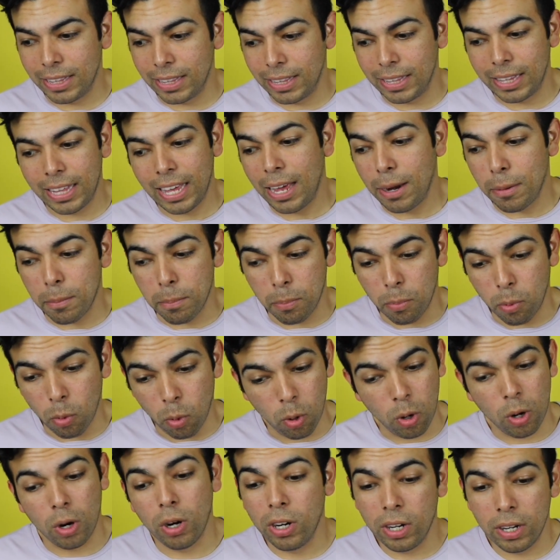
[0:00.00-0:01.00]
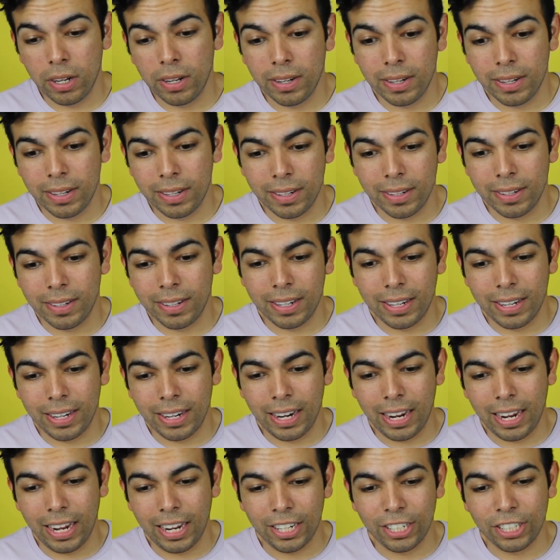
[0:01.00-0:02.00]
that board
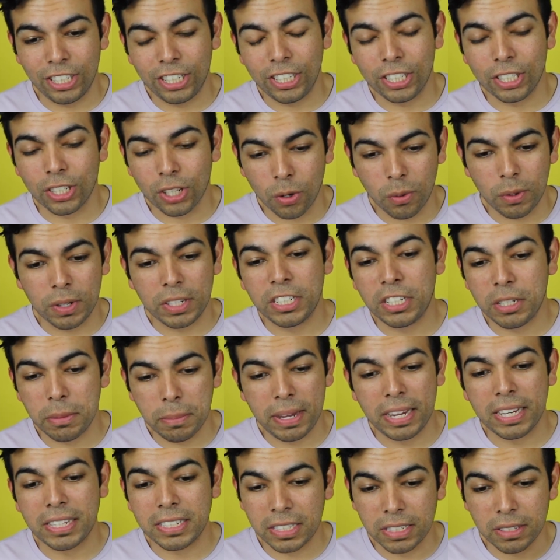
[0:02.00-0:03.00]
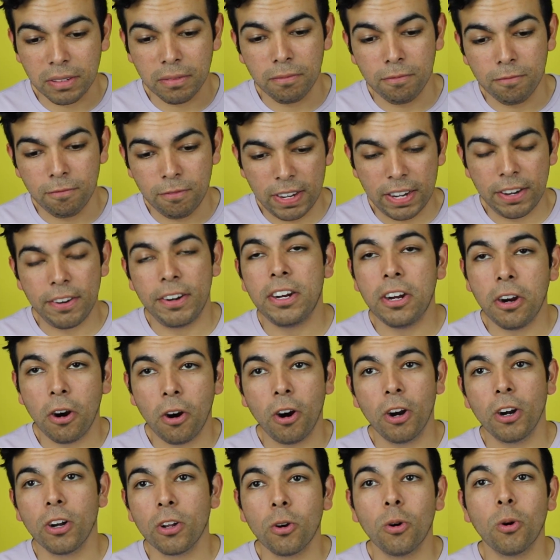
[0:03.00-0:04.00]
and she's going to make some very
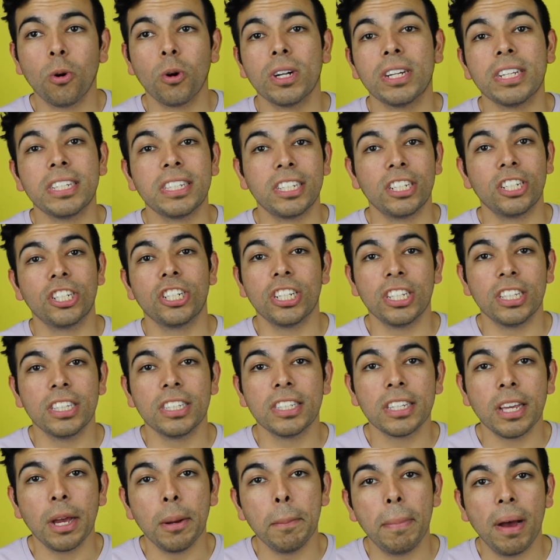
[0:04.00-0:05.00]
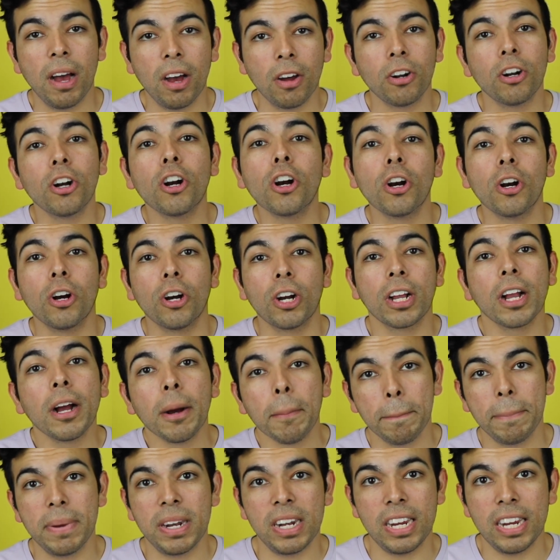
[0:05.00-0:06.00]
hardcore decisions about her
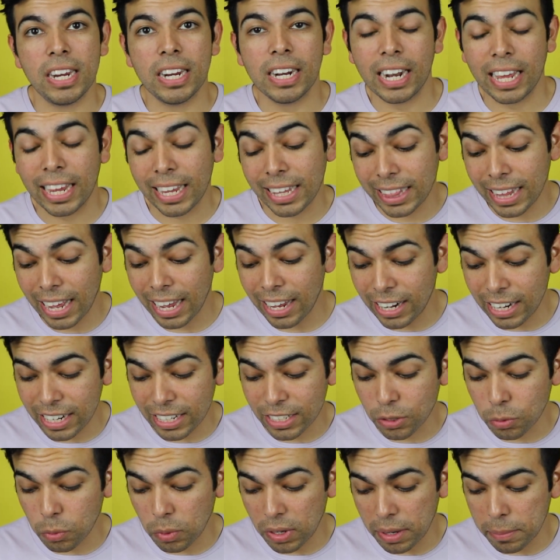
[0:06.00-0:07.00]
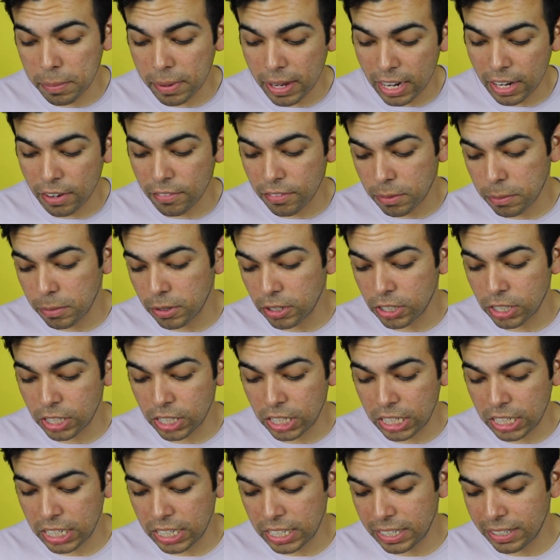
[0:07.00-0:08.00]
company. Like, that is what I'm getting from her.
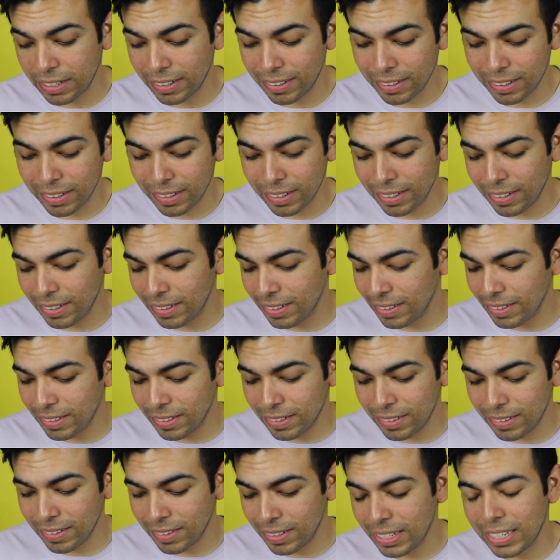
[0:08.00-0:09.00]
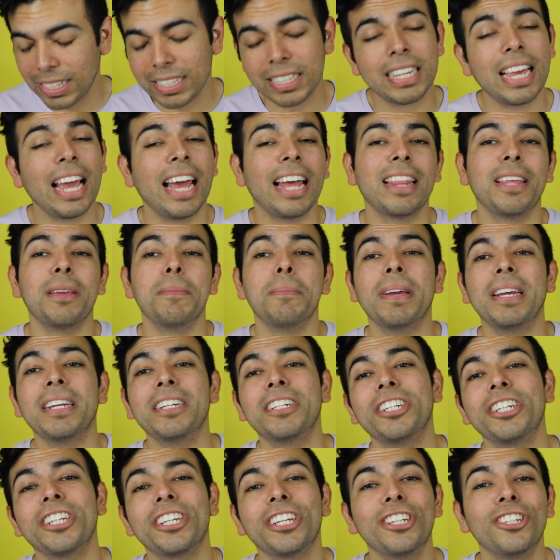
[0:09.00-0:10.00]
She is Kathy Bates.
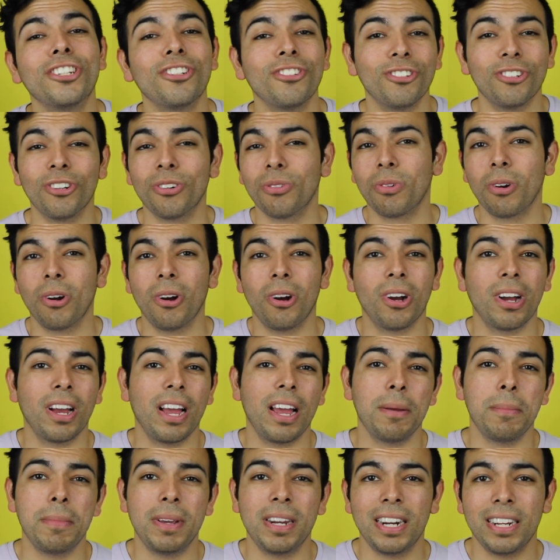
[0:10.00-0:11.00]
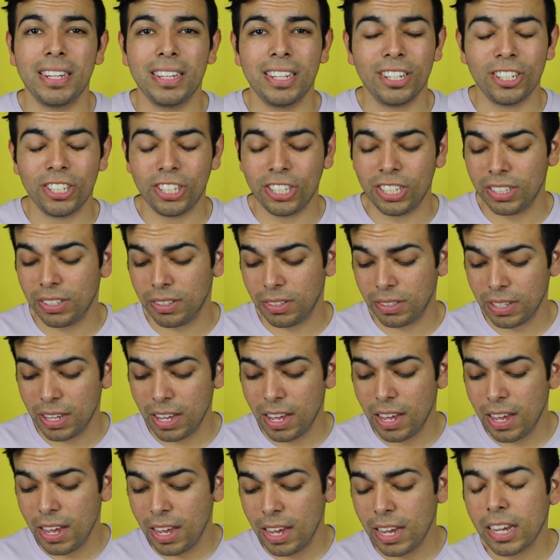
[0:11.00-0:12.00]
She can do no wrong. I mean, I think she's
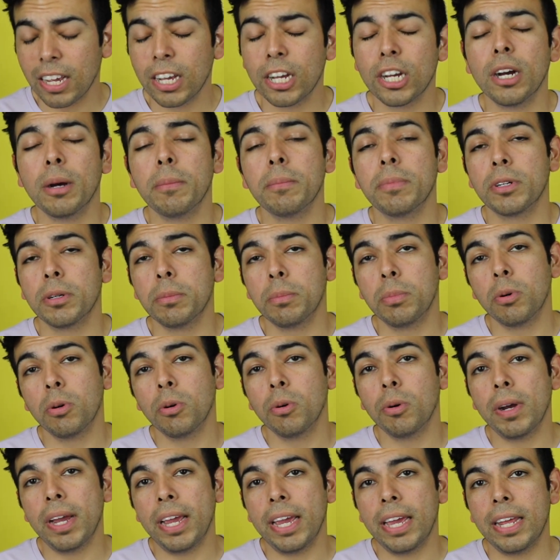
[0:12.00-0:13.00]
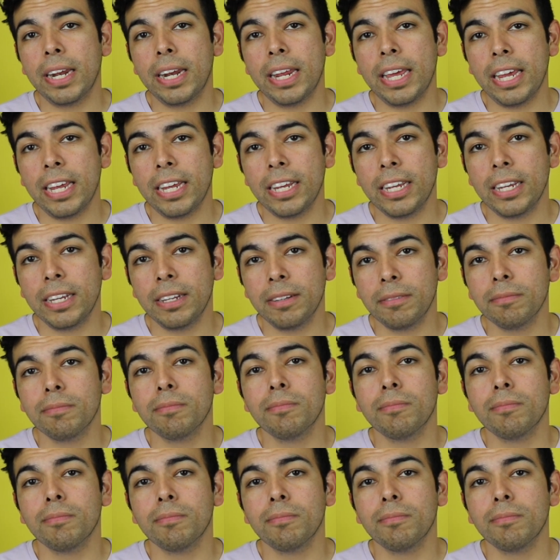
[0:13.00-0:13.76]
comfortable in a